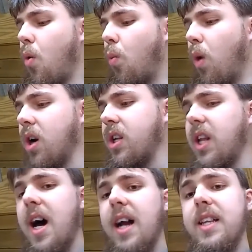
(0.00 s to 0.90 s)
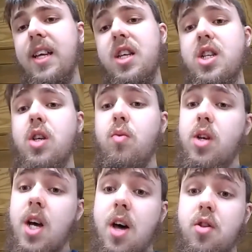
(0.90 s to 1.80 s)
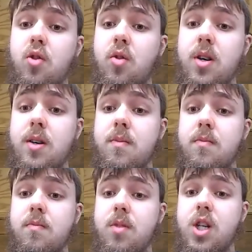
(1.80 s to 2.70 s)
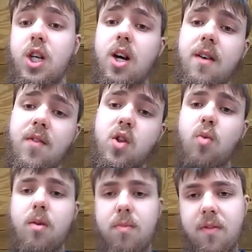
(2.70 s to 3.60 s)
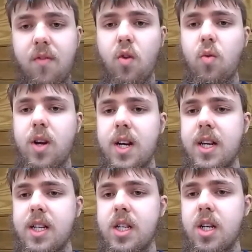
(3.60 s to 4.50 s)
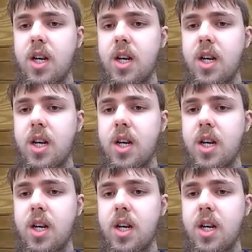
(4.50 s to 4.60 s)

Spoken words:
one lie leads to another to cover the one before it.